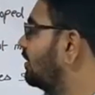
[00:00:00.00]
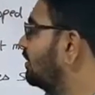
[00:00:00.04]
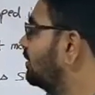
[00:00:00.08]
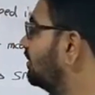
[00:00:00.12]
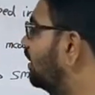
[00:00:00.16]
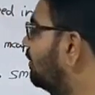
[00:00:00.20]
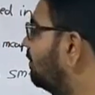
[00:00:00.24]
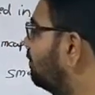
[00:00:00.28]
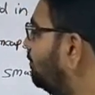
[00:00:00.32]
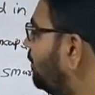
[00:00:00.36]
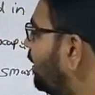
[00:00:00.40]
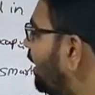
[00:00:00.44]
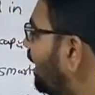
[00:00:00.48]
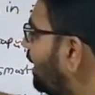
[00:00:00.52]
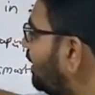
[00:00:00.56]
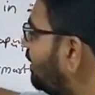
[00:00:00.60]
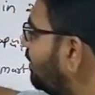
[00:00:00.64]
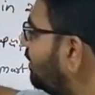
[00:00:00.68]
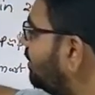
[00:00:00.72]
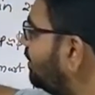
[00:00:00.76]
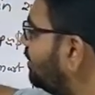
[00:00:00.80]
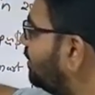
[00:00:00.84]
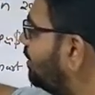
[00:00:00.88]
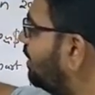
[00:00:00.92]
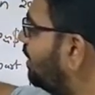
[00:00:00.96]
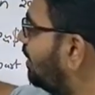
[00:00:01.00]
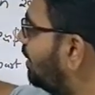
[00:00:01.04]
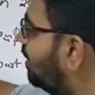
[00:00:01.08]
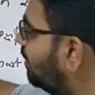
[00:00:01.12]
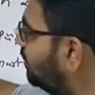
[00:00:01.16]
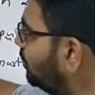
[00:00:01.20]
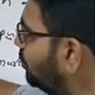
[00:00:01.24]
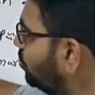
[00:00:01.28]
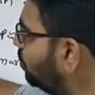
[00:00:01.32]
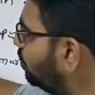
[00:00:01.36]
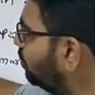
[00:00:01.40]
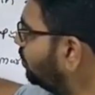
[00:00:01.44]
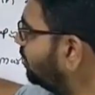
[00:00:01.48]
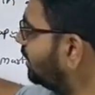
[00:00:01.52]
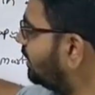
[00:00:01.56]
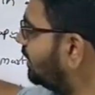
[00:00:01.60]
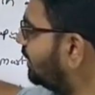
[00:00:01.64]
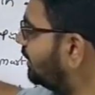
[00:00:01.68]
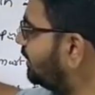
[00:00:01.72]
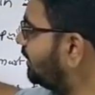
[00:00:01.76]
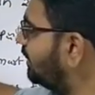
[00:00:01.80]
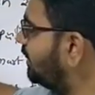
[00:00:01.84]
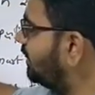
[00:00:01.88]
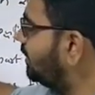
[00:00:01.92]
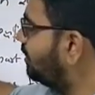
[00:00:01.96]
The main
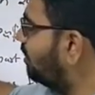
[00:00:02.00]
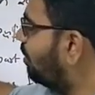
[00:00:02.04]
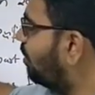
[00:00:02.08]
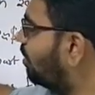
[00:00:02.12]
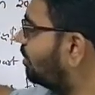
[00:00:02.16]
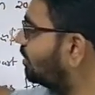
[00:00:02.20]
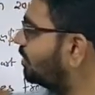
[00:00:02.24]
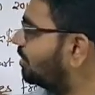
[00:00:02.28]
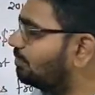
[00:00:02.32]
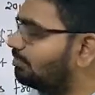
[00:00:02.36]
utility or